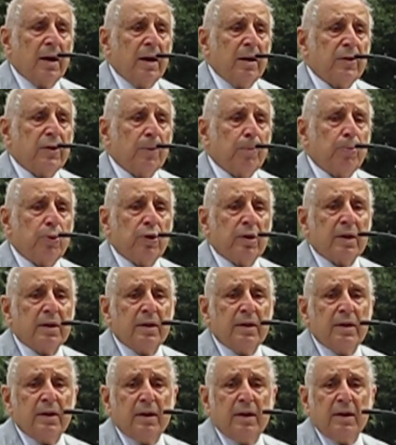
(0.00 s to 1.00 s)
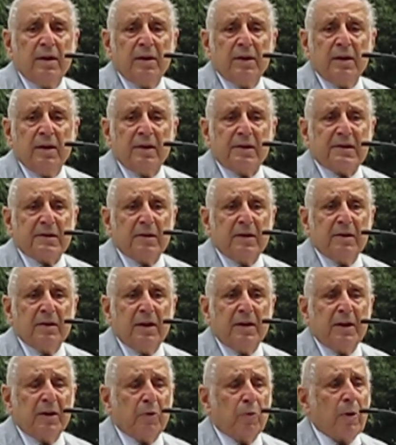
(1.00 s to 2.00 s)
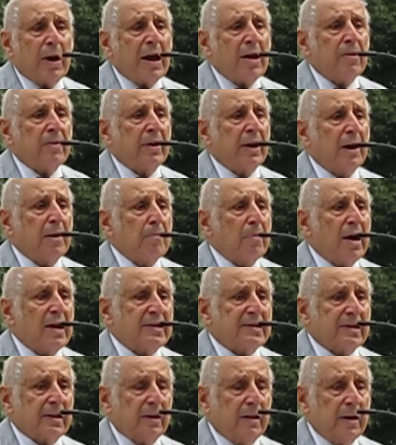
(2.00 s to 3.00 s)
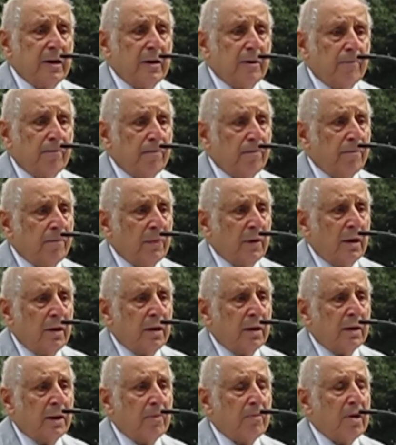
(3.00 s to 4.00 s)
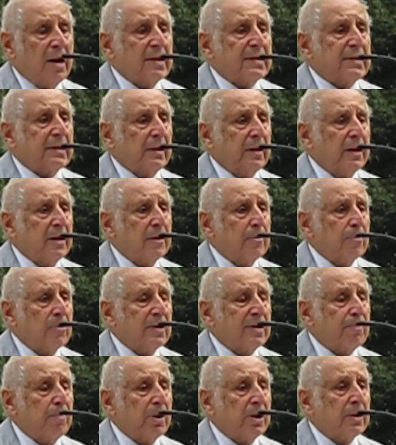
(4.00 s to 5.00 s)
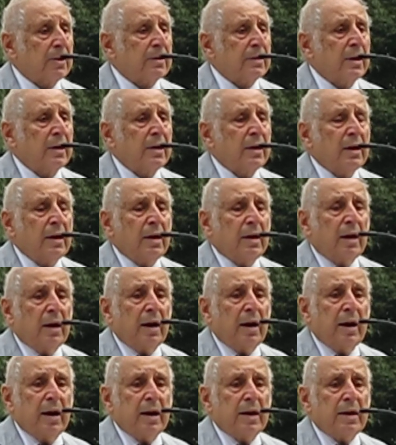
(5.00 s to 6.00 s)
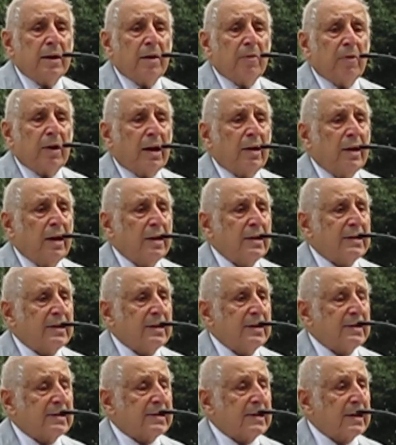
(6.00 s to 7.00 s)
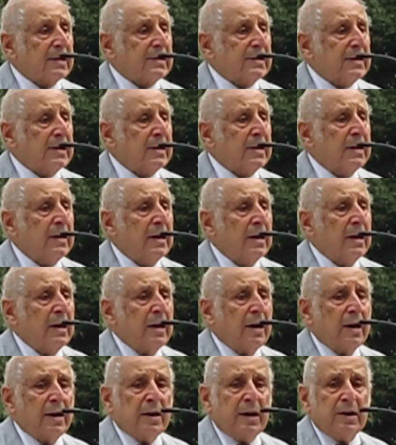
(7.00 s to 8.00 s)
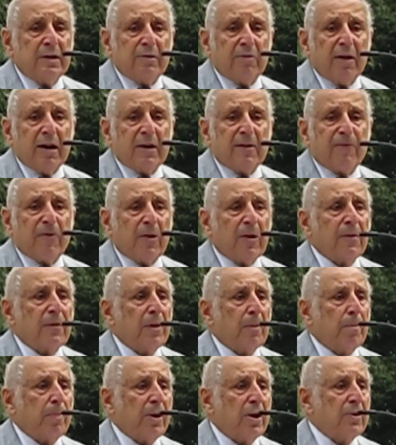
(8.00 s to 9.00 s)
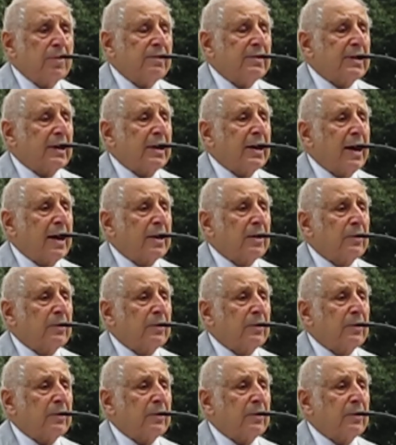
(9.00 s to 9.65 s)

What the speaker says: to put it around a mausoleum. The mausoleum was built and around 1860, and they transferred the bones. They had a